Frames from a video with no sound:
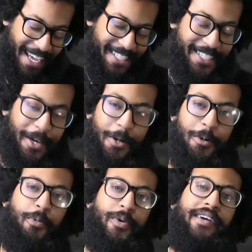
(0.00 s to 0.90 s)

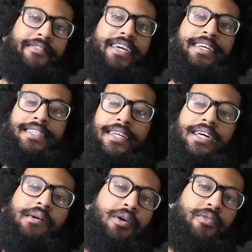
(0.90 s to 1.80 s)
So whenever he's gonna
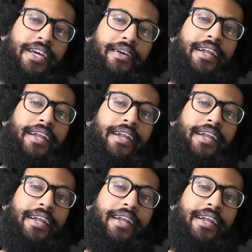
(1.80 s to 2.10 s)
come over here